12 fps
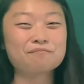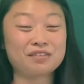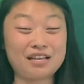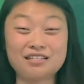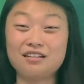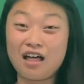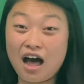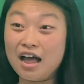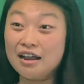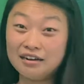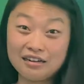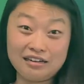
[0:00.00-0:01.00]
That's a
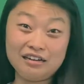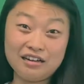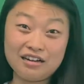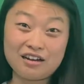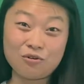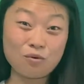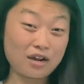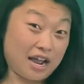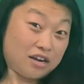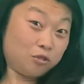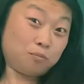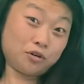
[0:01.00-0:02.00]
lot. What
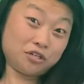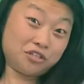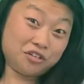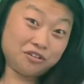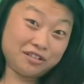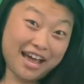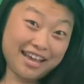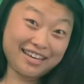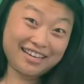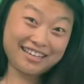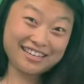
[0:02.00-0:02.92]
kind of sports do you like?